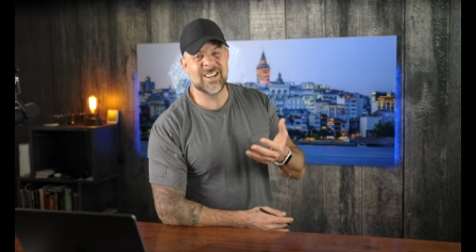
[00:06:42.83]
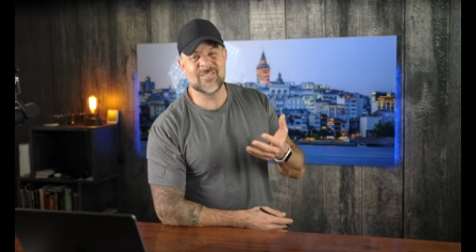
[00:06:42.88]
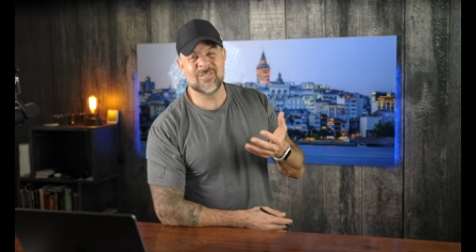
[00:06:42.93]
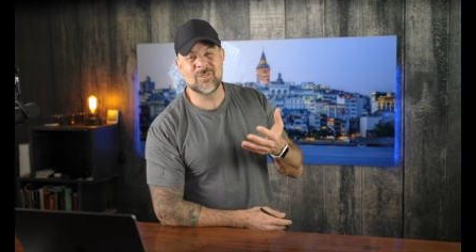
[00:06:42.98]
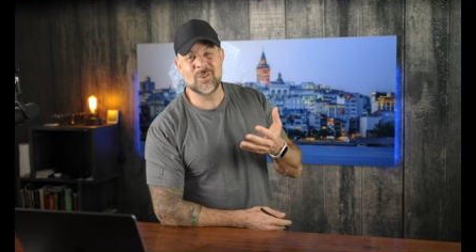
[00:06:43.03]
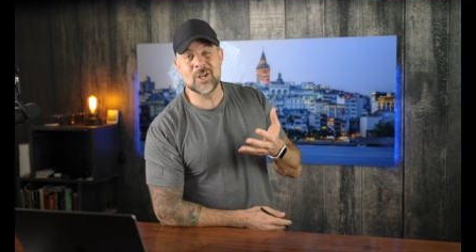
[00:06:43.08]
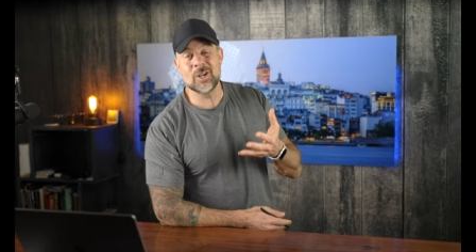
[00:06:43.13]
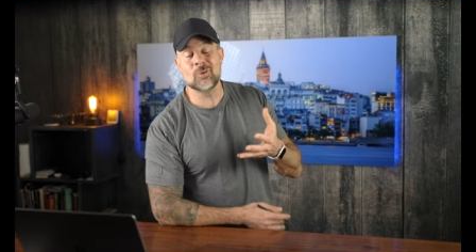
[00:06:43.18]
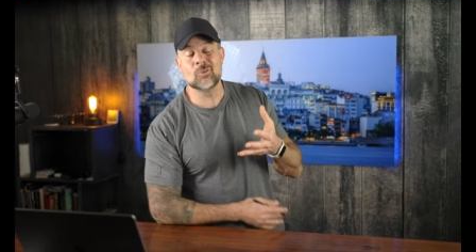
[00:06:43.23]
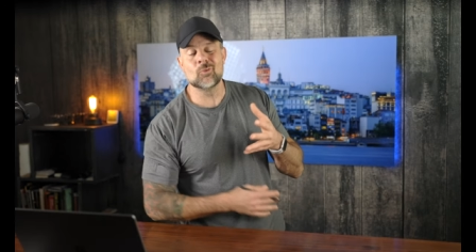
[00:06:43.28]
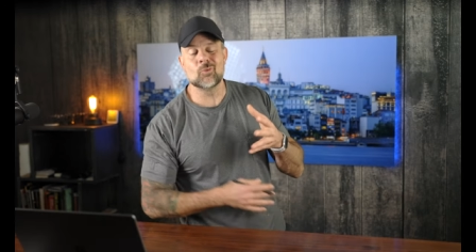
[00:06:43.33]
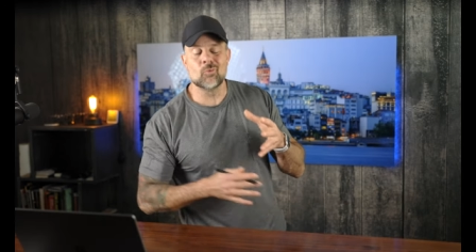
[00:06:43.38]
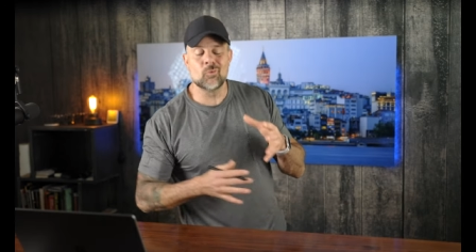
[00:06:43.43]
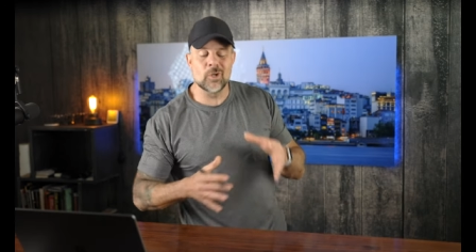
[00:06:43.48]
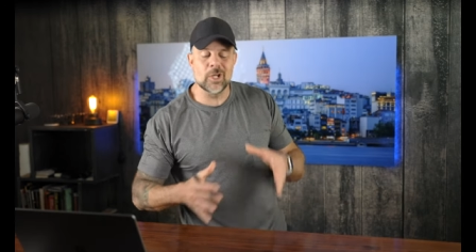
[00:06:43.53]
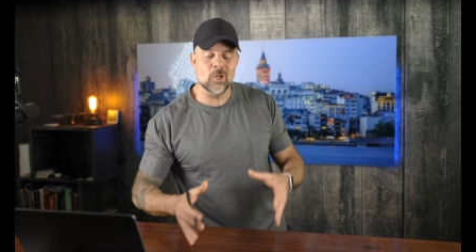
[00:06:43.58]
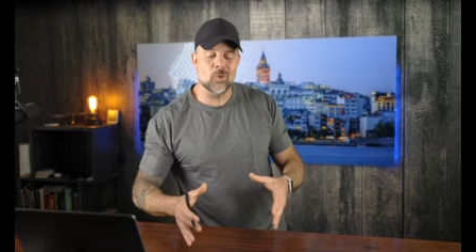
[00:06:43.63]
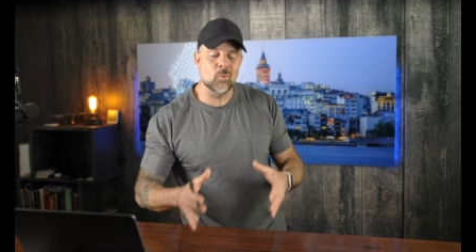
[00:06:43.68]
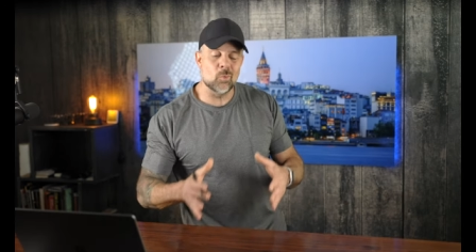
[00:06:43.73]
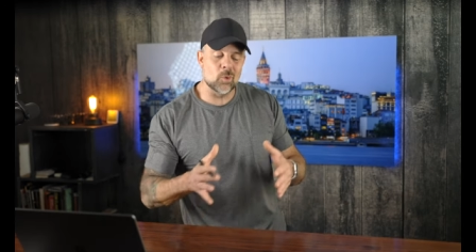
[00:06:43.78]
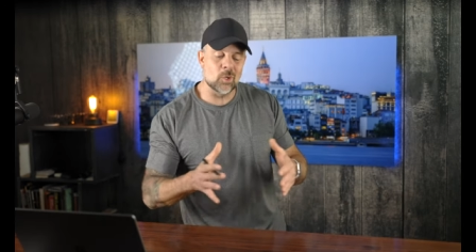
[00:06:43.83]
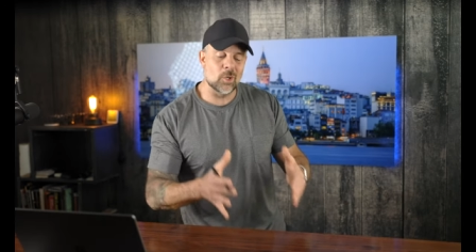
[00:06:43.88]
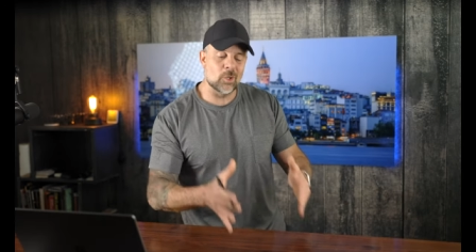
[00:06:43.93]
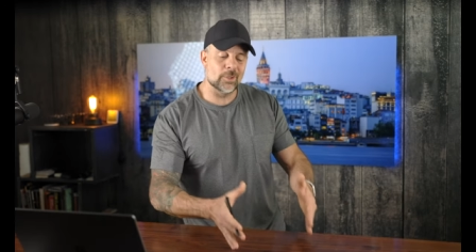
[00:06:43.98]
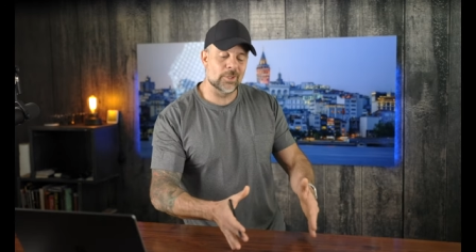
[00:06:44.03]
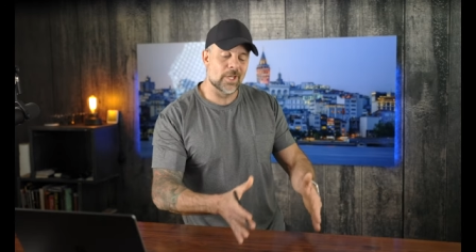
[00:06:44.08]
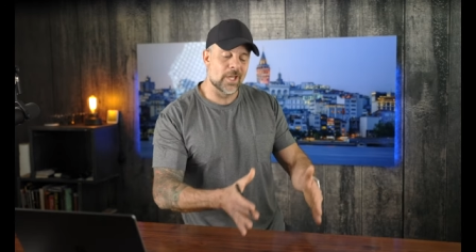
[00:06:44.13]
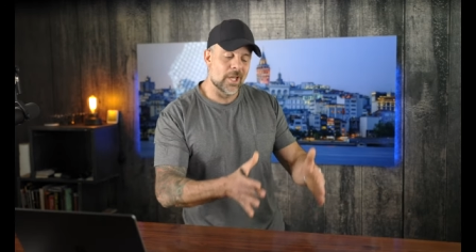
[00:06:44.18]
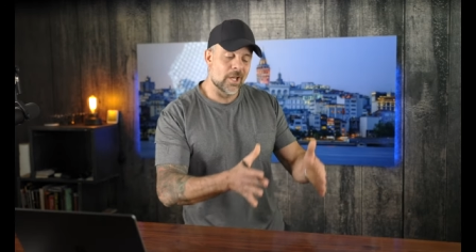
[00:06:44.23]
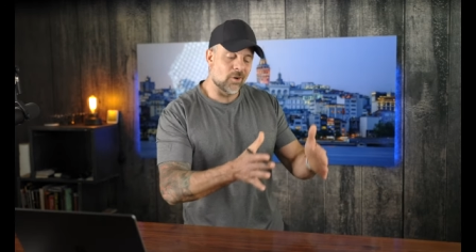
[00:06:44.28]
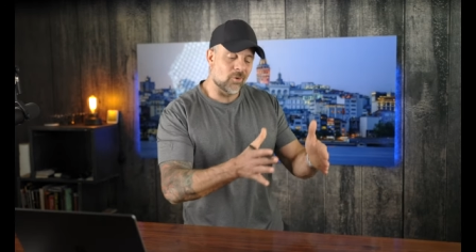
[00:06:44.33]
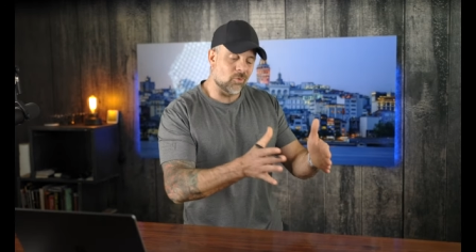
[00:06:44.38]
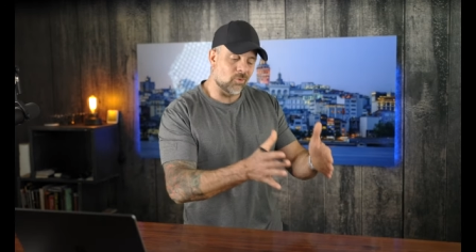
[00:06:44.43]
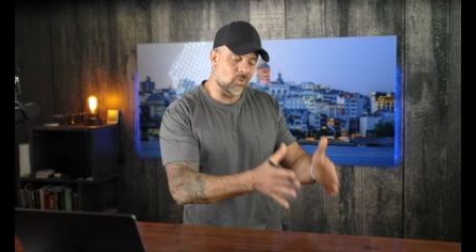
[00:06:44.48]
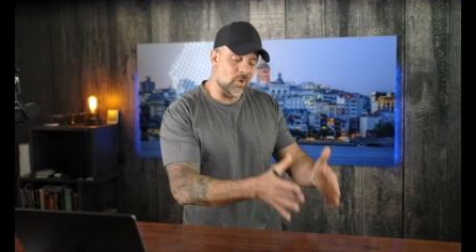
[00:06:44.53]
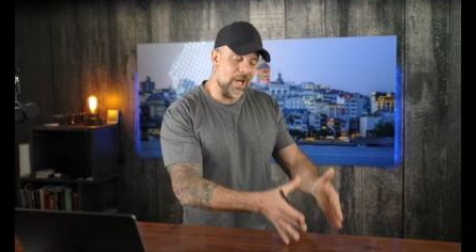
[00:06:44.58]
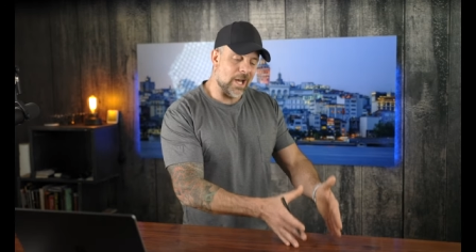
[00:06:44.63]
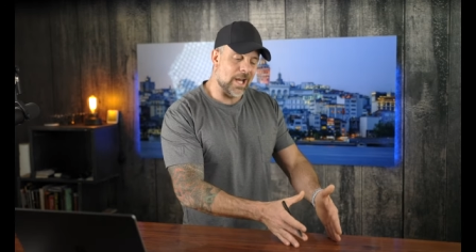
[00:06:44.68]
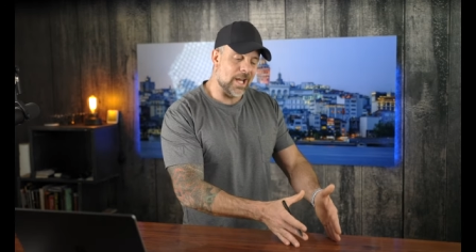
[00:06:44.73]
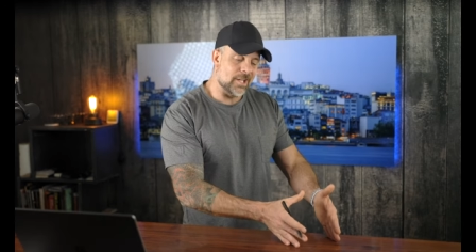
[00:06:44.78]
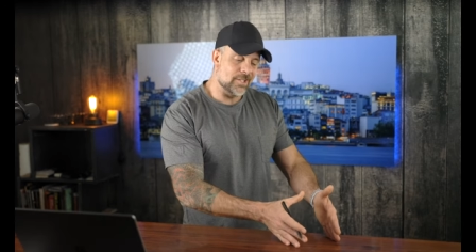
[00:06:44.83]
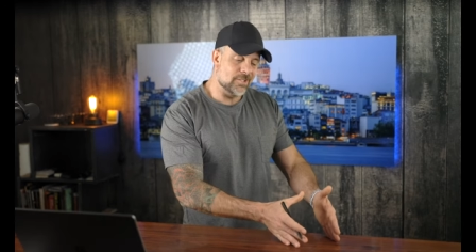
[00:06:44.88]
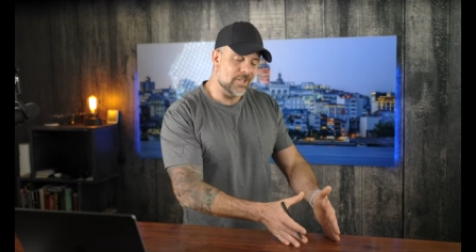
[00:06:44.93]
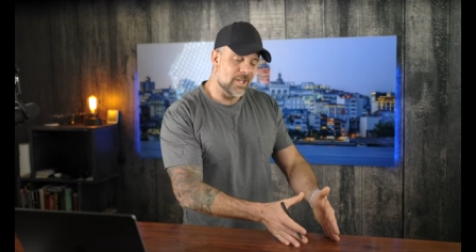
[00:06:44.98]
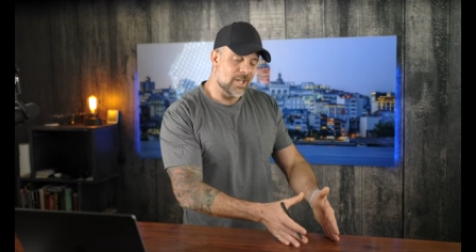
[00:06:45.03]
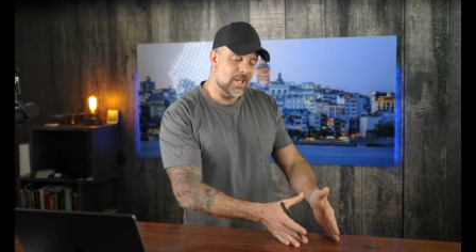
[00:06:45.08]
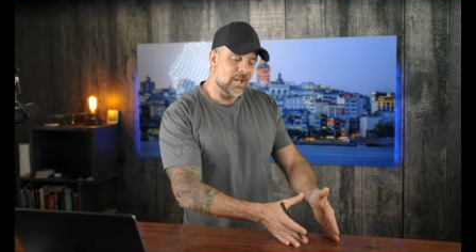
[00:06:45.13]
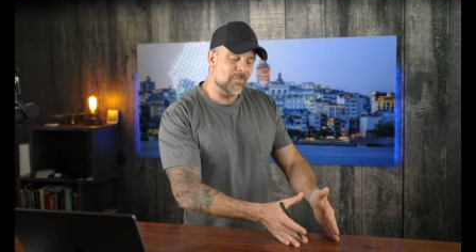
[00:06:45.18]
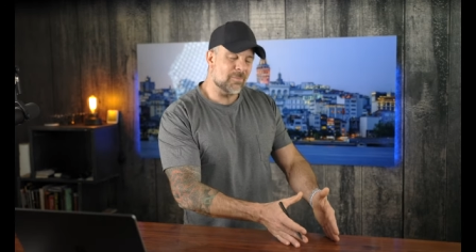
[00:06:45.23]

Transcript: real real world range,